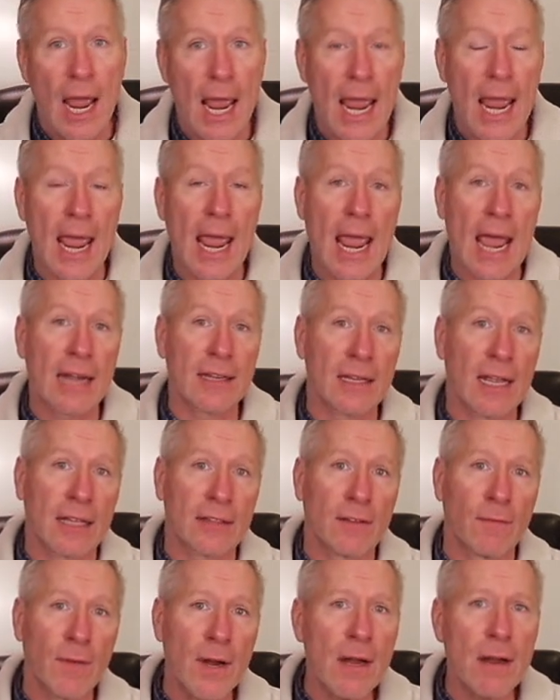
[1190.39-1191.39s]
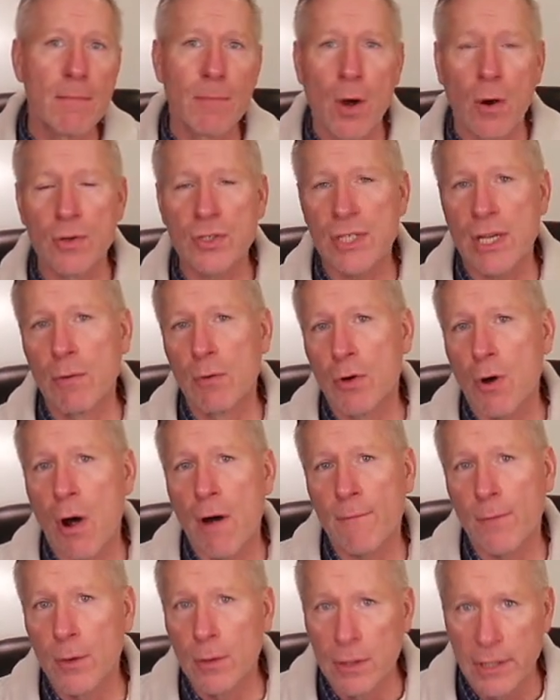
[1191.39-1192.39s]
At, at the very most, they would
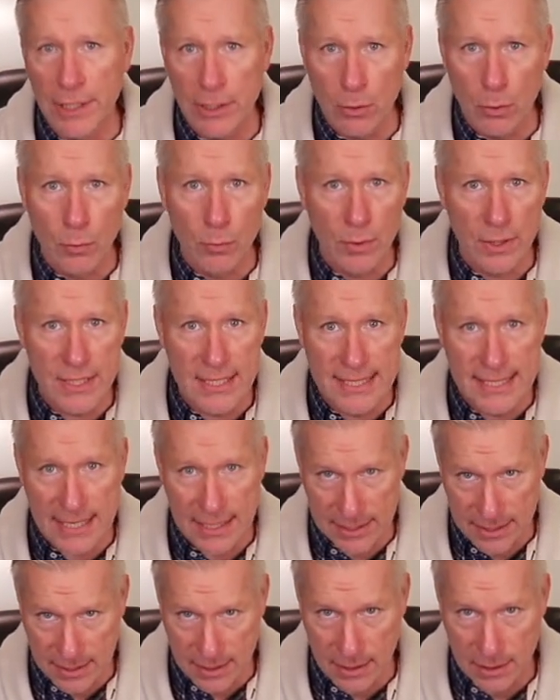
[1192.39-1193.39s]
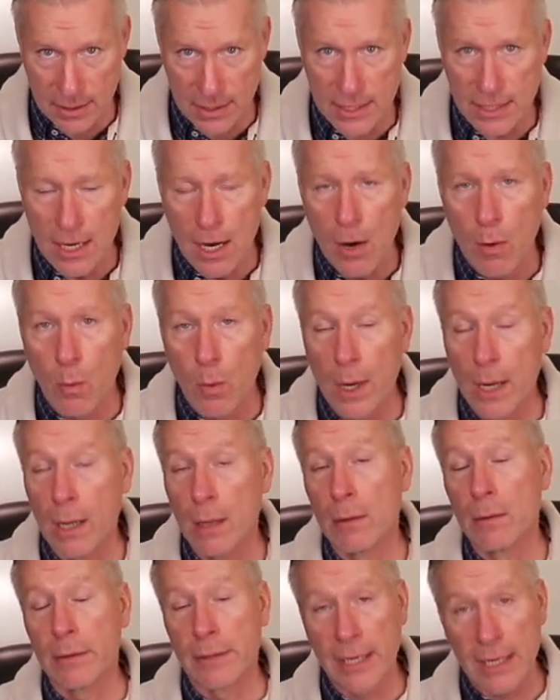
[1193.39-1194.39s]
offer little resistance.
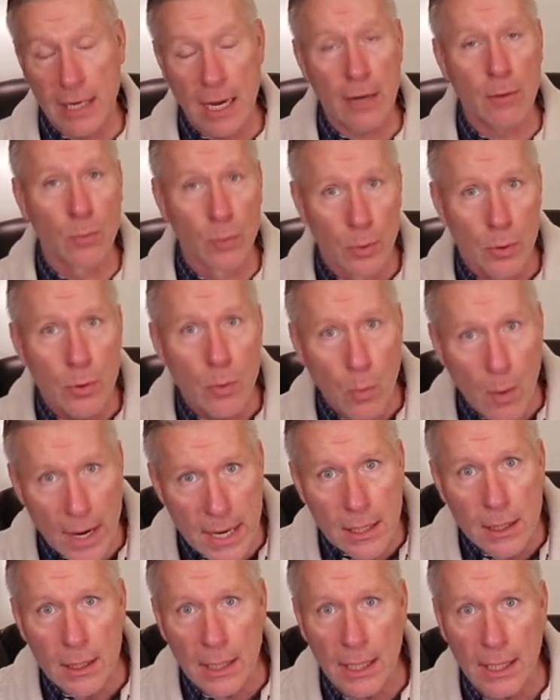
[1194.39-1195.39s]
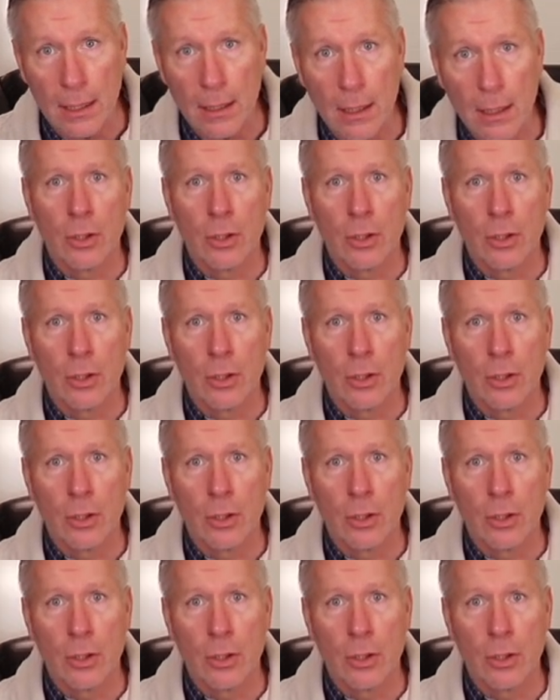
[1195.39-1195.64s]
Well, they got a rude awakening.